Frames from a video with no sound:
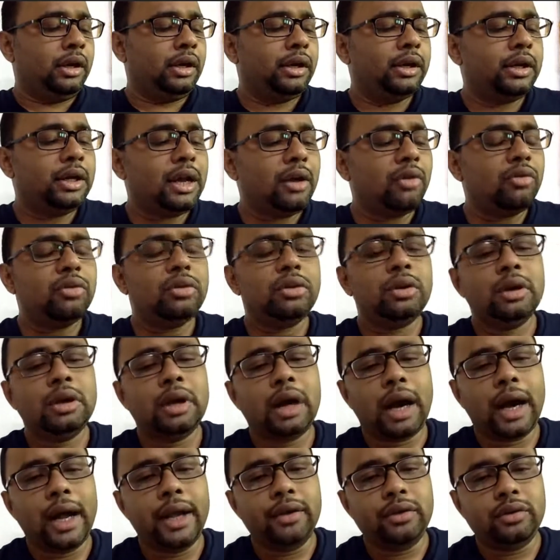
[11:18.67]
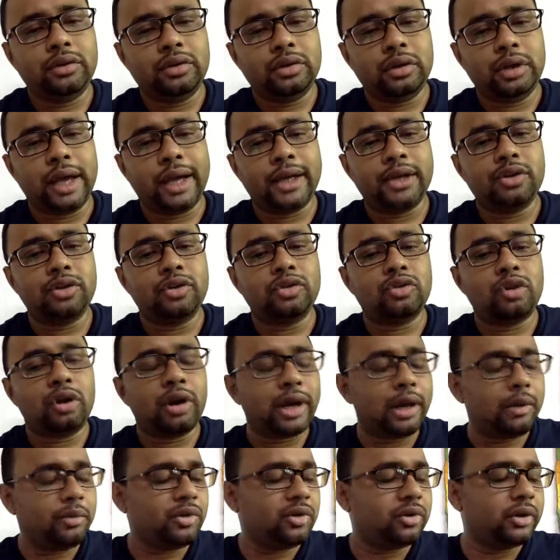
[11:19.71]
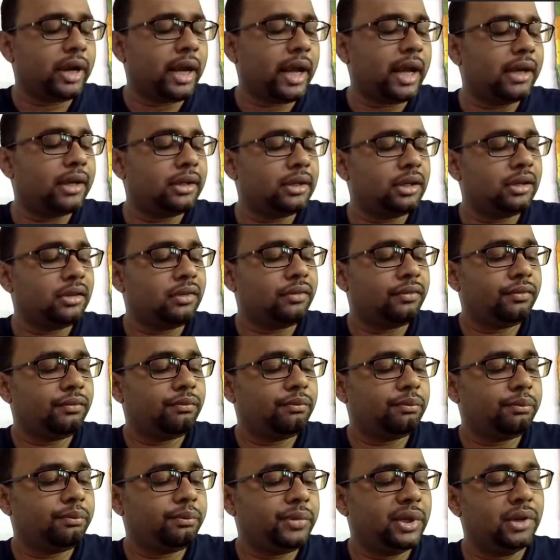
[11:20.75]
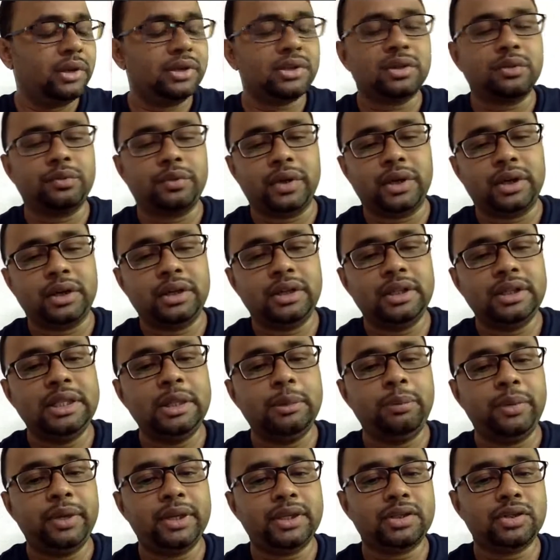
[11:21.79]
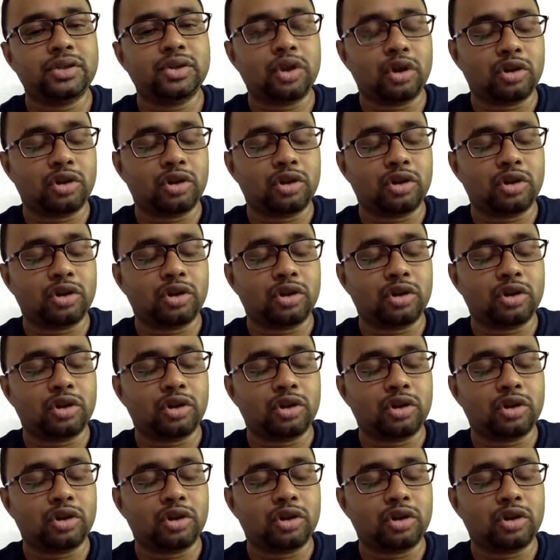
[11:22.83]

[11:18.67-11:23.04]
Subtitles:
Now, I would like to talk about another philosopher, D.P.S.